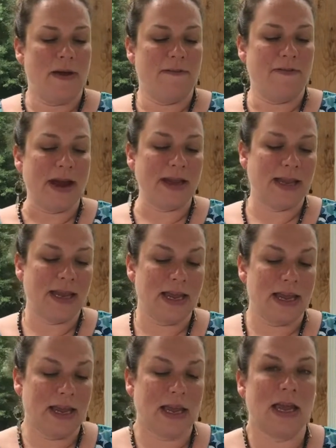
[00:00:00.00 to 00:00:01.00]

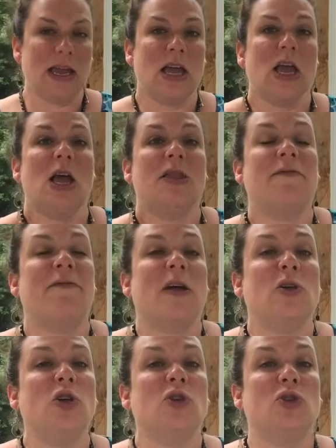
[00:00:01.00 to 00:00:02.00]
Finally, the
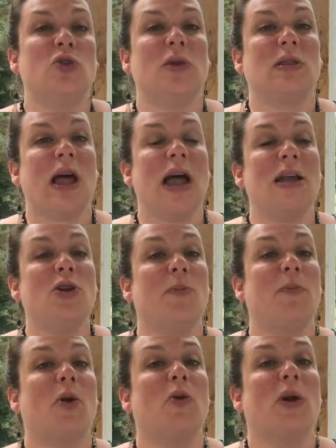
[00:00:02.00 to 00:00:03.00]
failure to align your
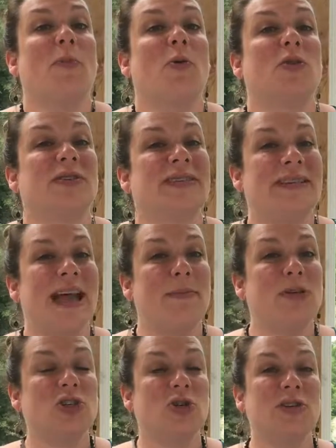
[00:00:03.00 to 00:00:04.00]
program or to
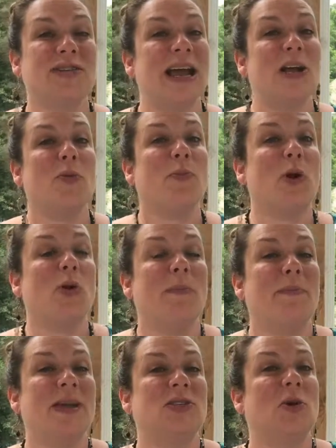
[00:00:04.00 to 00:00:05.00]
establish or design your
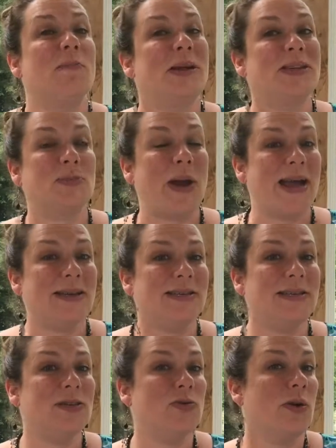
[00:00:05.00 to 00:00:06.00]
program based on best
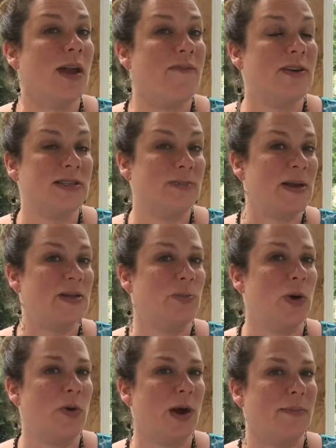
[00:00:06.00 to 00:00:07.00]
practices or evidence-based
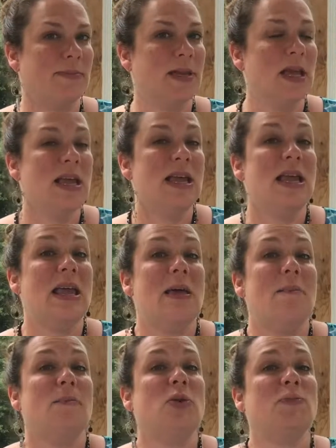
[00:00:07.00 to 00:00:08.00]
programs.
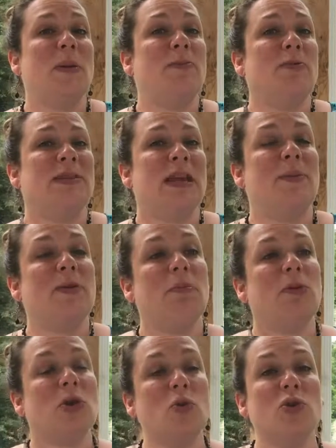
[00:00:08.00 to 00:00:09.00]
Most people say, but
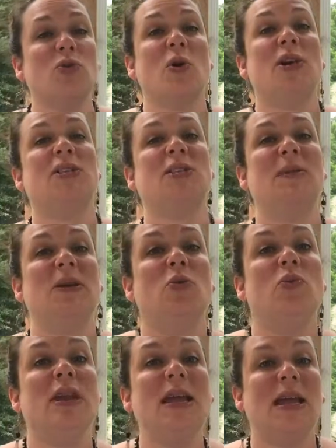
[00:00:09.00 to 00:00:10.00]
donors want us to be
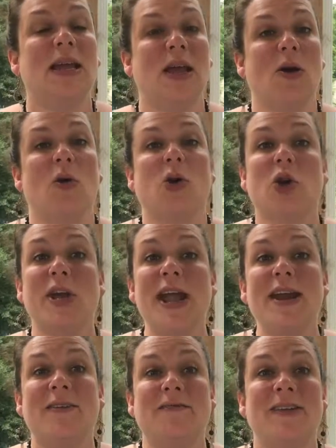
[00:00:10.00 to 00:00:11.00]
unique or
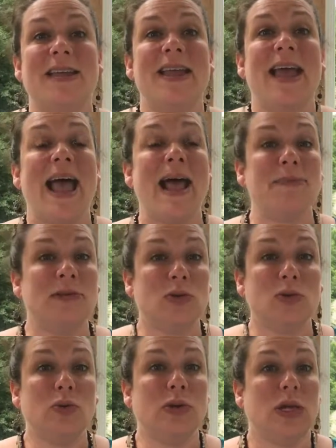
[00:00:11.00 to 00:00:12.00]
creative.
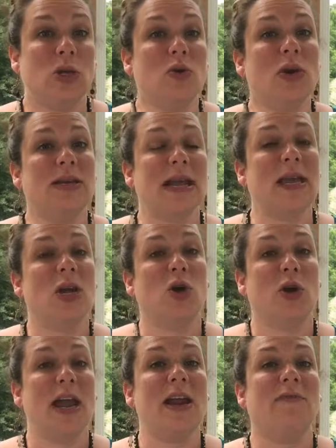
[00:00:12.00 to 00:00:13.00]
Absolutely, you can take a
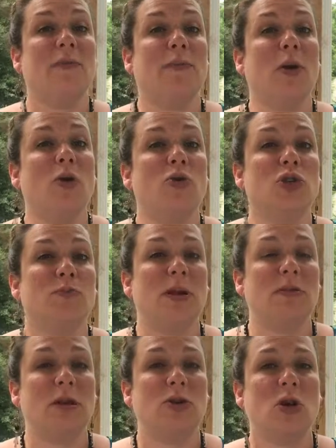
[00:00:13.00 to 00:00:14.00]
creative approach,
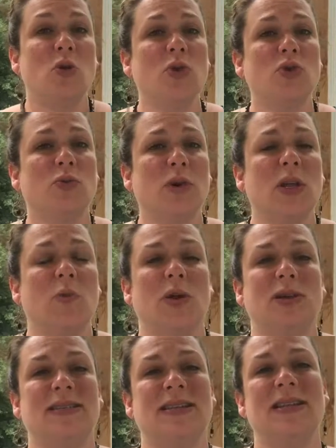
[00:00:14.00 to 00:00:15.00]
but donors really
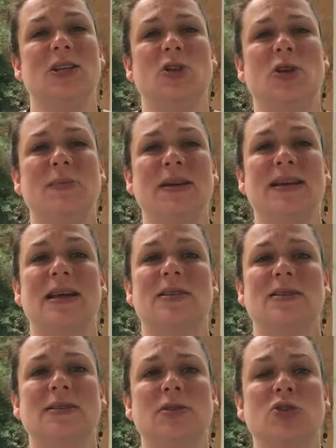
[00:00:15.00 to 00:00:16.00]
want to see that you're going to be
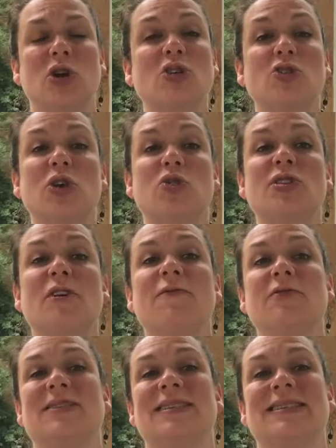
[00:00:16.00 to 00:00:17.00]
structuring yourself
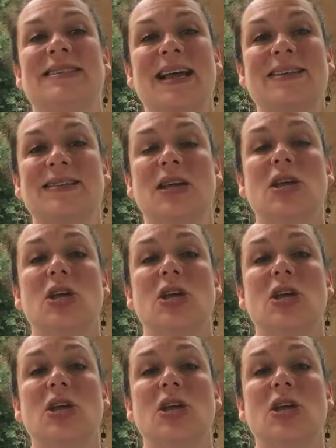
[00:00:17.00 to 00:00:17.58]
for success.